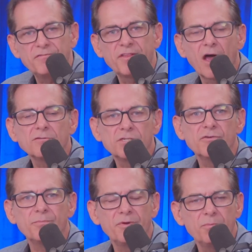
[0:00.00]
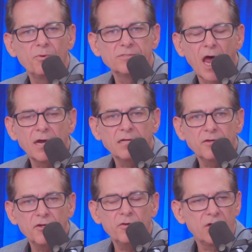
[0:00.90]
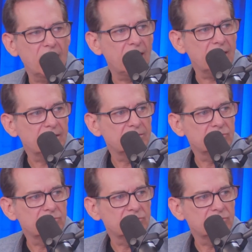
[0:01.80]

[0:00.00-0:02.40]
of thousands of people died in the UK